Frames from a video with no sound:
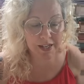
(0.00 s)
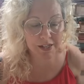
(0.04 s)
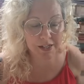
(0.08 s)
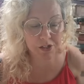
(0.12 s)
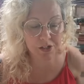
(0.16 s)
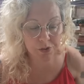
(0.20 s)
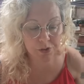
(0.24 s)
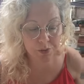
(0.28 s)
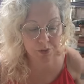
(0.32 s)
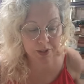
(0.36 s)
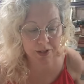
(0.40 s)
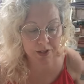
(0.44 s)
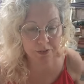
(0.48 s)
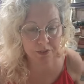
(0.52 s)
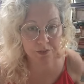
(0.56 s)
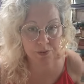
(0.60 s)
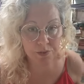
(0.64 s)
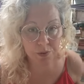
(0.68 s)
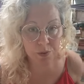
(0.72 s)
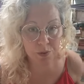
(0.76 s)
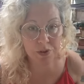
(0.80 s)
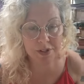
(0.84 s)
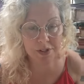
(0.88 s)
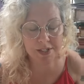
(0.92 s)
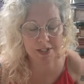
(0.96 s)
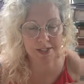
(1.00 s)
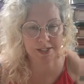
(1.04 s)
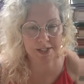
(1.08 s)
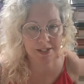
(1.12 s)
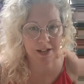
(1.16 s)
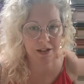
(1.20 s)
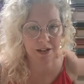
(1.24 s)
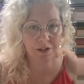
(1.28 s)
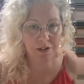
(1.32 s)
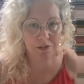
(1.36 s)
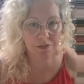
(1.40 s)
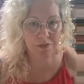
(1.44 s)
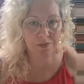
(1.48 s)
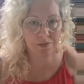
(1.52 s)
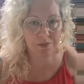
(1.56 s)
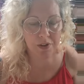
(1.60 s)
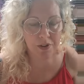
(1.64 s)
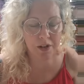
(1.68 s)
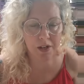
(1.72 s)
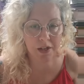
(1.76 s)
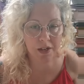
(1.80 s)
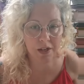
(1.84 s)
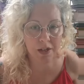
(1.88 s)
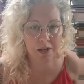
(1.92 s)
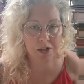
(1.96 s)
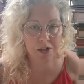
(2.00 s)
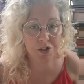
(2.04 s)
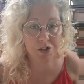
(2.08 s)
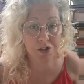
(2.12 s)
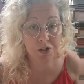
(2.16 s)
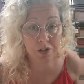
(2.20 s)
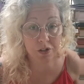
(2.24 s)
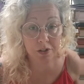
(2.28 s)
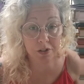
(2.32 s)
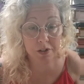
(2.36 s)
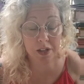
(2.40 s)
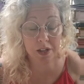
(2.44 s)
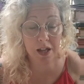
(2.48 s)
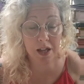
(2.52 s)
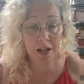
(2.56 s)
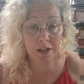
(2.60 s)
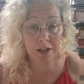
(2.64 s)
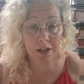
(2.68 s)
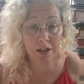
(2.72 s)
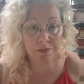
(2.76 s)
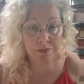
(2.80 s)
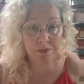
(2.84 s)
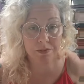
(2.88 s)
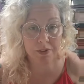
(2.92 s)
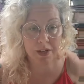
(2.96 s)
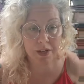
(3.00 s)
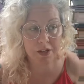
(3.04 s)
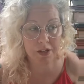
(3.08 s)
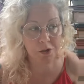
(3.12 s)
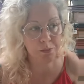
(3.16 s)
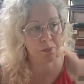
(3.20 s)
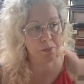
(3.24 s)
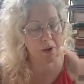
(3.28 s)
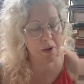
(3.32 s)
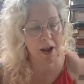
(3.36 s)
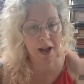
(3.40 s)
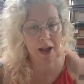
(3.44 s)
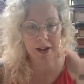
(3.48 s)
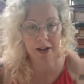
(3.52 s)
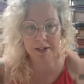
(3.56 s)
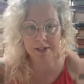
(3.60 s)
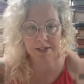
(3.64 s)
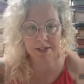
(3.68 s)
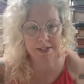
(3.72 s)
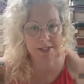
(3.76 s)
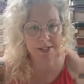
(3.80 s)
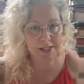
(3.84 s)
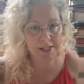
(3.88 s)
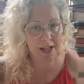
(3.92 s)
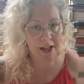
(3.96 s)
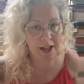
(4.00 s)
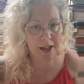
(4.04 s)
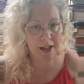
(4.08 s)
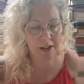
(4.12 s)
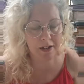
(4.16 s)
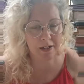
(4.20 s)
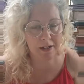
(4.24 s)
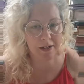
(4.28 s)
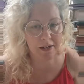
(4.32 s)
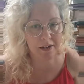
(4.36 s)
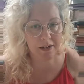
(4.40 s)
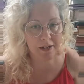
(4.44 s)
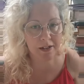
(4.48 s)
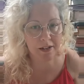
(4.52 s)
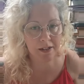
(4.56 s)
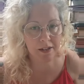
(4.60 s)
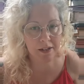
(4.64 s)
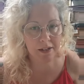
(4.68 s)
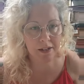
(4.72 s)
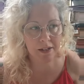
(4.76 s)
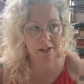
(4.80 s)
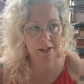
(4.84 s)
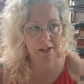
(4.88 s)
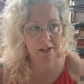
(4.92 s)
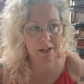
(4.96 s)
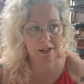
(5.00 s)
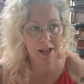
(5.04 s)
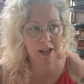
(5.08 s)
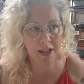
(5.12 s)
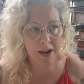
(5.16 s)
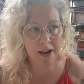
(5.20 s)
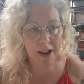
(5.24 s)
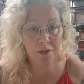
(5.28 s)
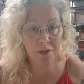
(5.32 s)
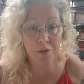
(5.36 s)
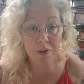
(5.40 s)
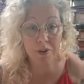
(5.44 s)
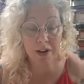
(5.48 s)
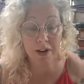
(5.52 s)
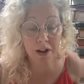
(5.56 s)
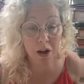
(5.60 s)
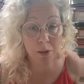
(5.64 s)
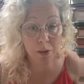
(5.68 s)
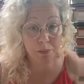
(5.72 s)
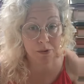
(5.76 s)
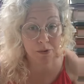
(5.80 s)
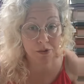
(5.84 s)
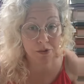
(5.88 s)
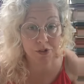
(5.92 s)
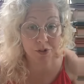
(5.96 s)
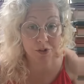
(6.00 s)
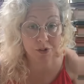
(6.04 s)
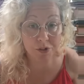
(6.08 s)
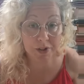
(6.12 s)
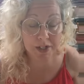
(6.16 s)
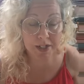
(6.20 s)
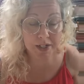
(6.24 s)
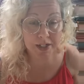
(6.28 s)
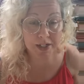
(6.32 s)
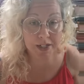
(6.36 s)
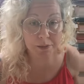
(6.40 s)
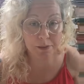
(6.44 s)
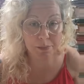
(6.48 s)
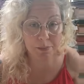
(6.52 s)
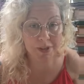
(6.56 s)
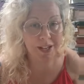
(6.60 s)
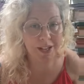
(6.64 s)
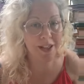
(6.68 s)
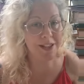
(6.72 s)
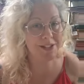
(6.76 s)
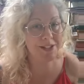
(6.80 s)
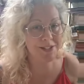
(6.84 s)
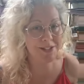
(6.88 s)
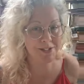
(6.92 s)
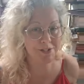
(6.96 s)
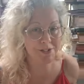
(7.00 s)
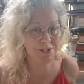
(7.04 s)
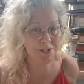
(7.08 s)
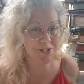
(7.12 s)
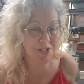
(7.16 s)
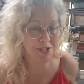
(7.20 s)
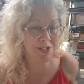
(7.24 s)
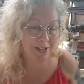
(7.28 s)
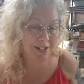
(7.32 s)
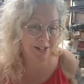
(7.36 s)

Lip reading: to give yourself unconditional love and to practice that at every opportunity, because there's